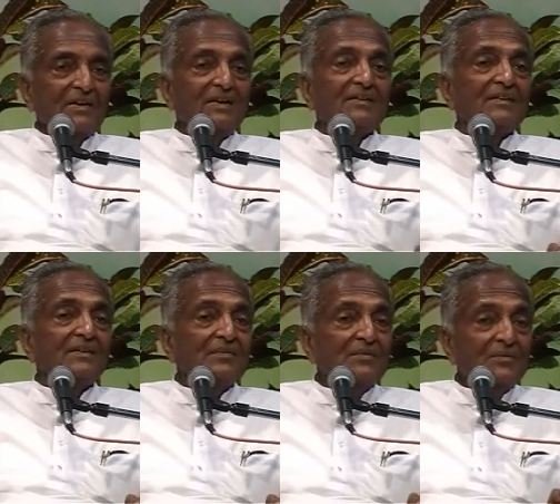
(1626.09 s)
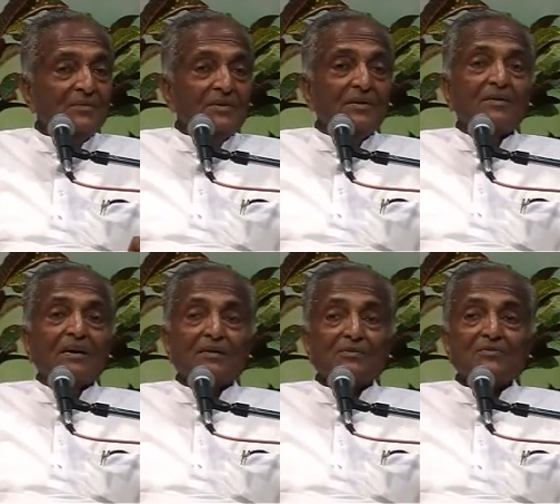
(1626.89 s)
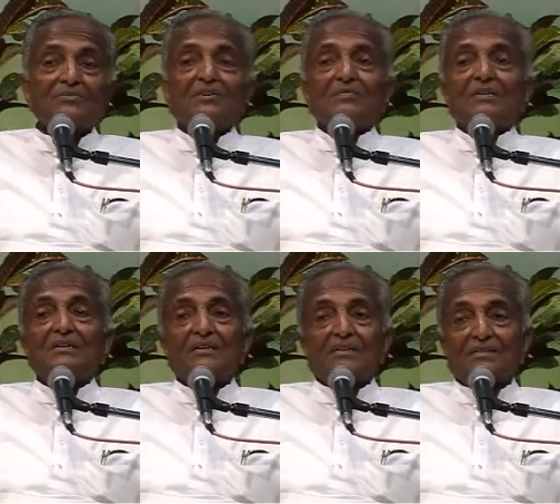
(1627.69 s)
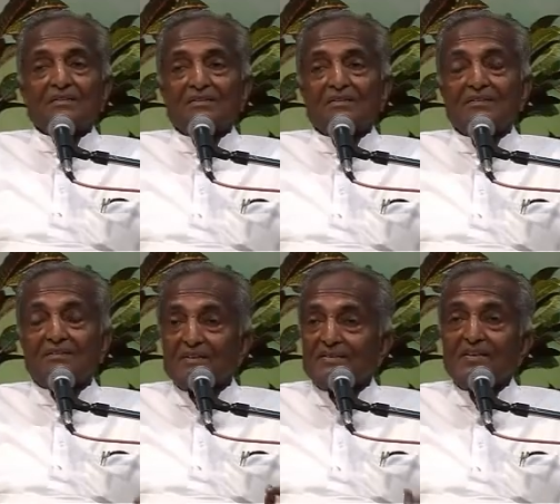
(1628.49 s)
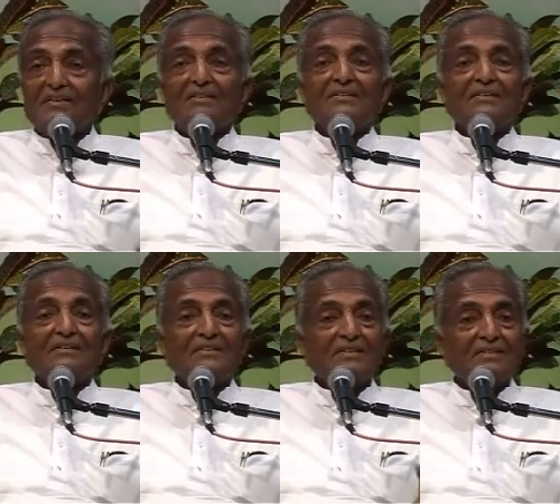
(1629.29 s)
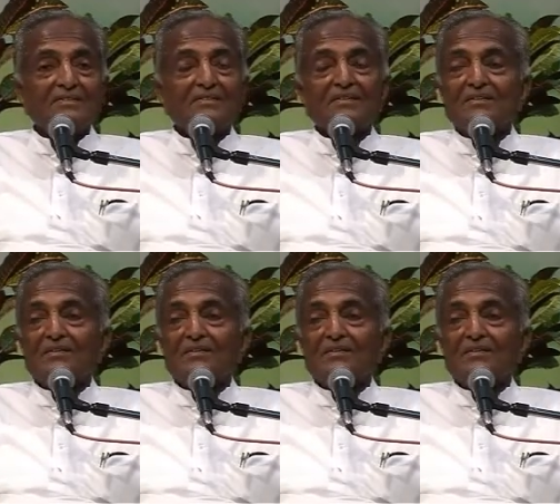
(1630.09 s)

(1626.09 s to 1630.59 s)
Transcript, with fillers: And the High Courts of India decided that yes,